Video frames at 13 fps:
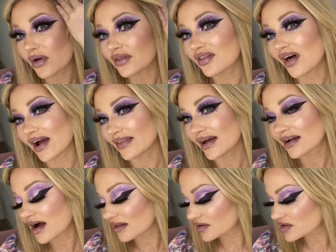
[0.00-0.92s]
the lilac
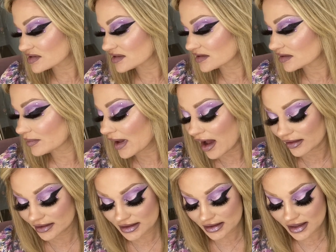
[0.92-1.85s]
colors in the
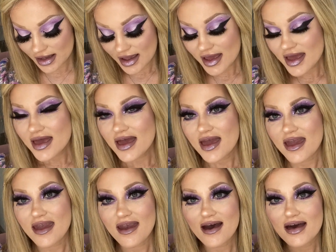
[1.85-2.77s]
palette.
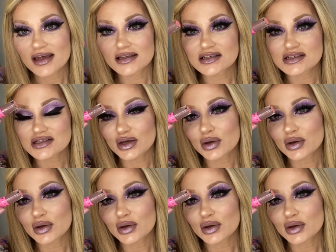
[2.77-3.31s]
And